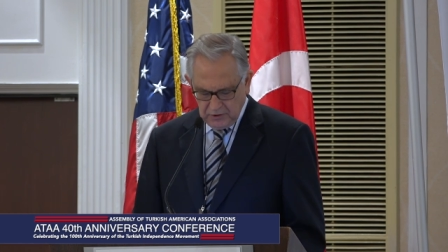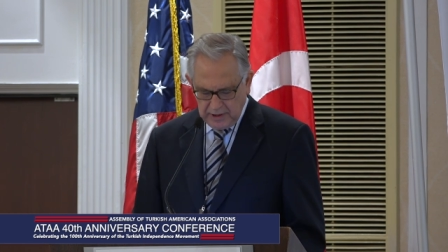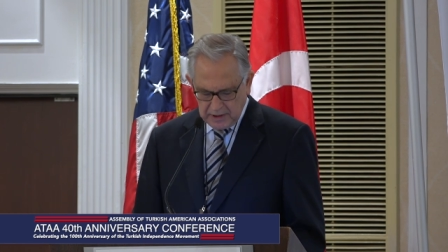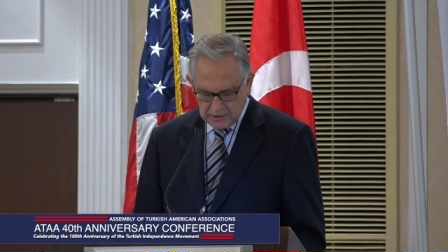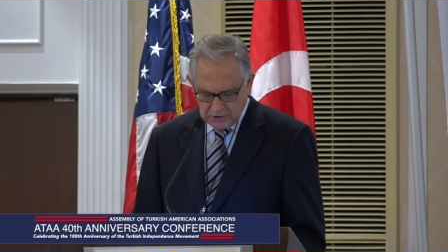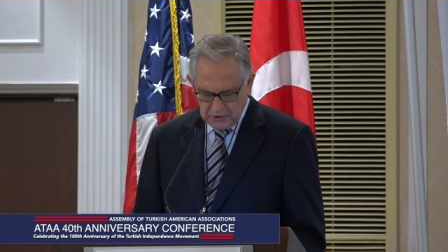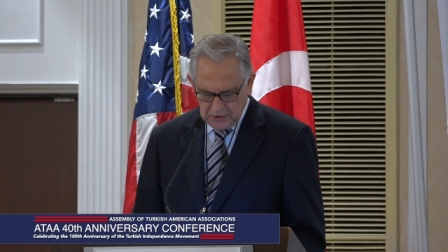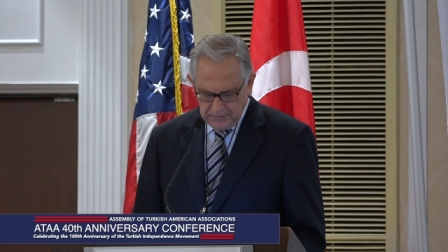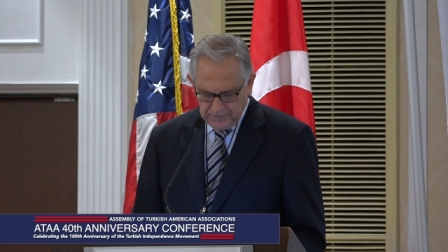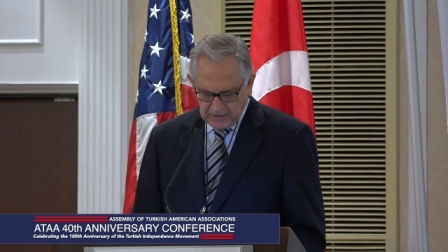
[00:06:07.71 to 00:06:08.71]

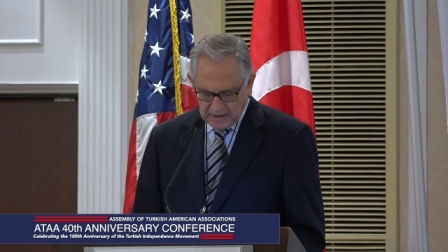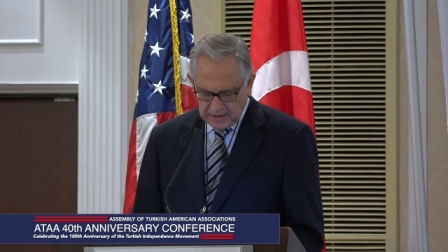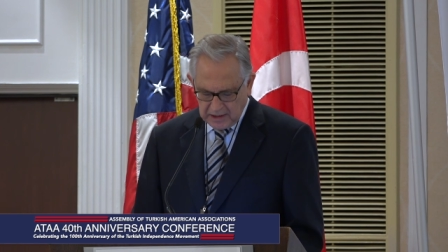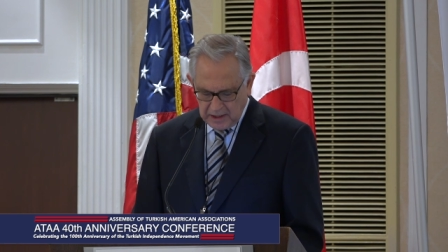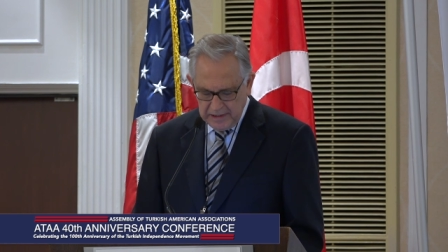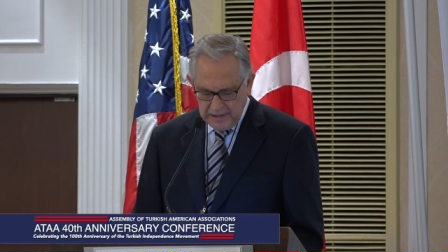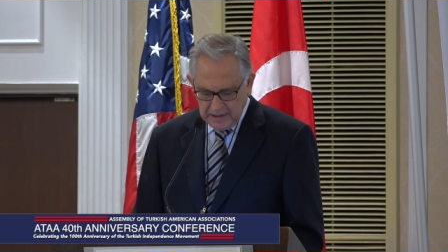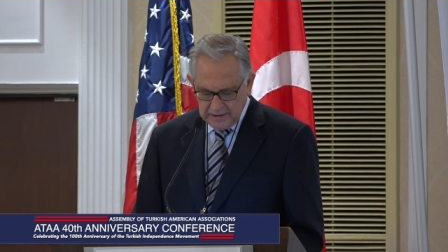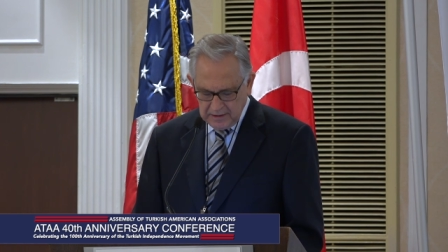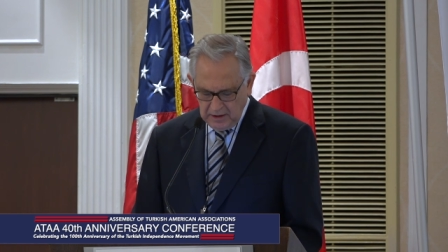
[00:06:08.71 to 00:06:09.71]
heritage and highlight